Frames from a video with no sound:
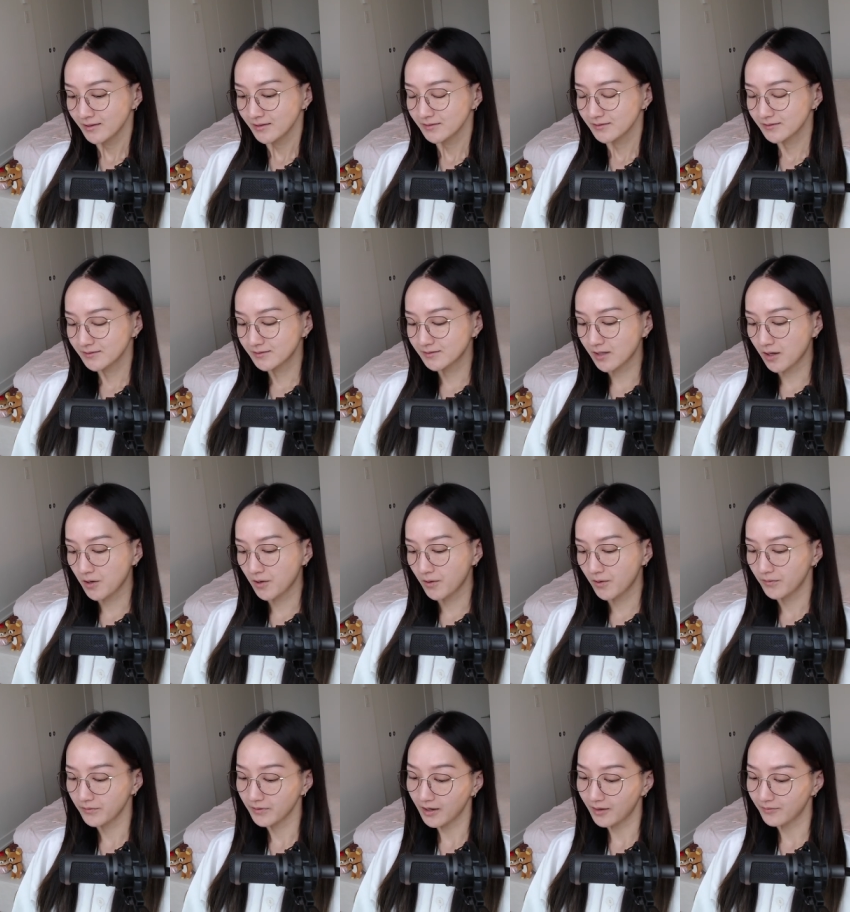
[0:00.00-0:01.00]
So
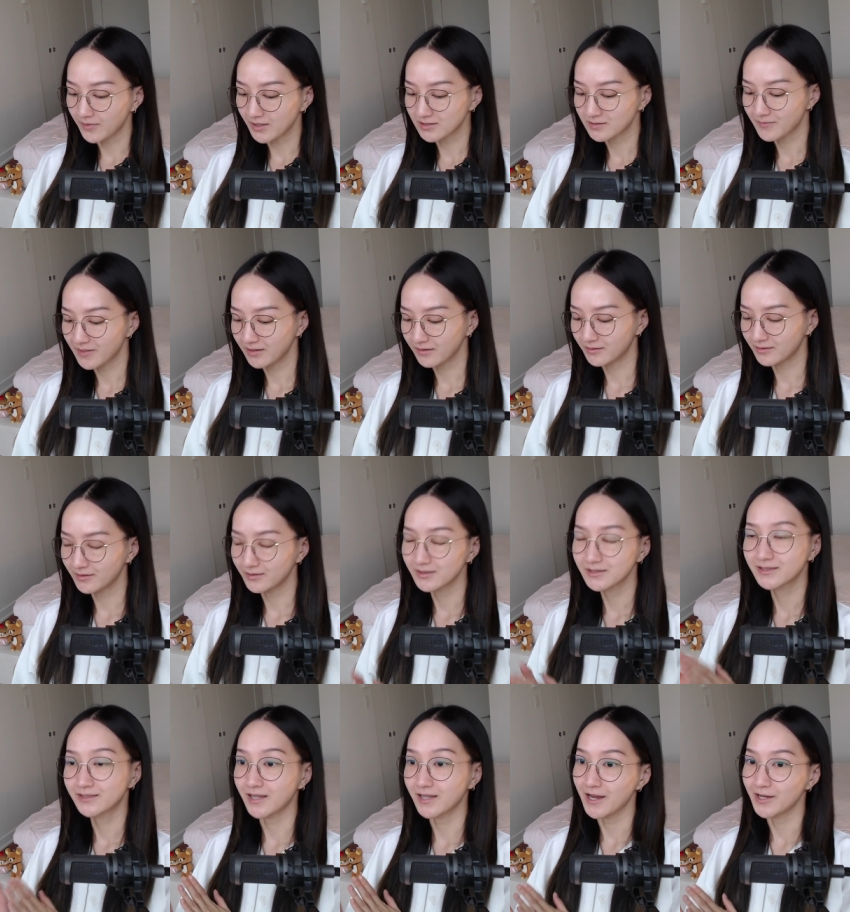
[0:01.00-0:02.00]
yeah, that's my little
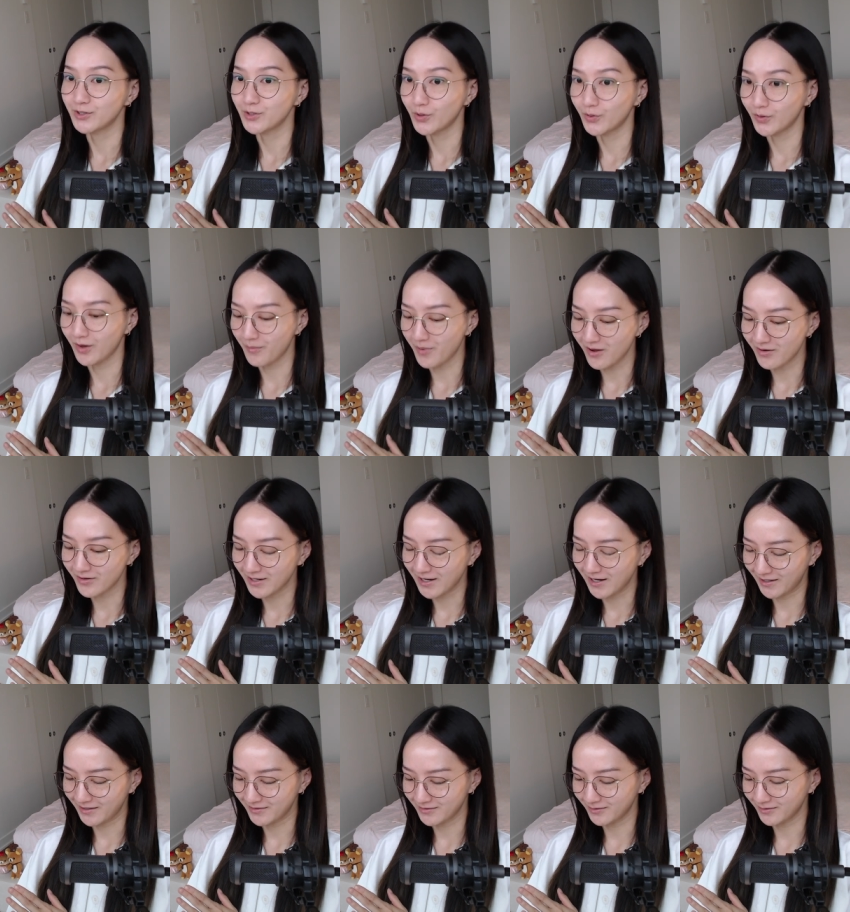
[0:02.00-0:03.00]
side note about
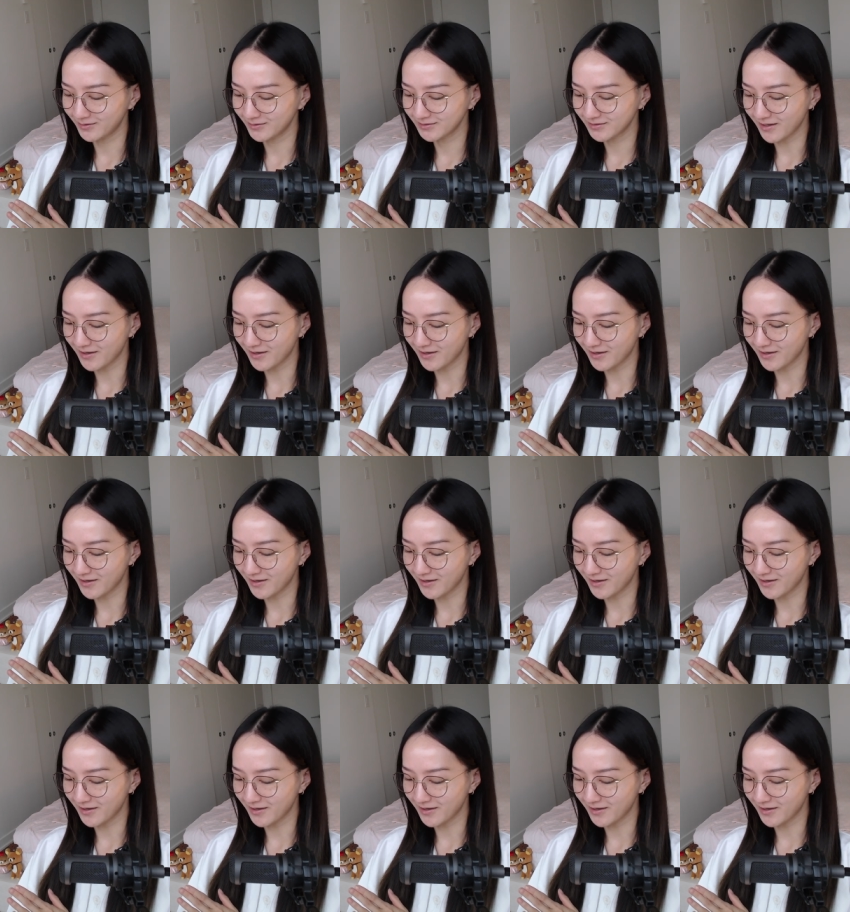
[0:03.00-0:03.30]
candles.